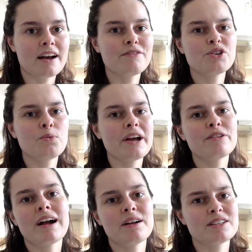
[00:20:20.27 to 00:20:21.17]
I've got to wait
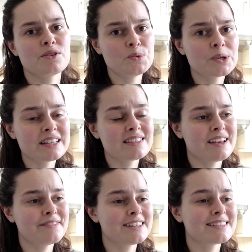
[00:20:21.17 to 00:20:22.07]
around. It's a walk-in
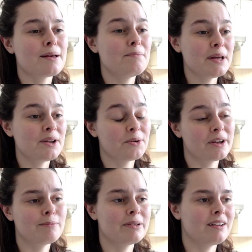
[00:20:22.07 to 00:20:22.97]
service, a bit
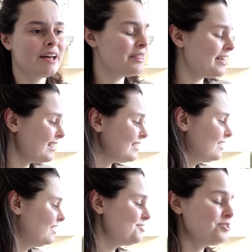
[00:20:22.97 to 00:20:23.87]
annoying, but I think
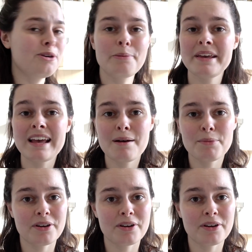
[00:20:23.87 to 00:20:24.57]
2 p.m.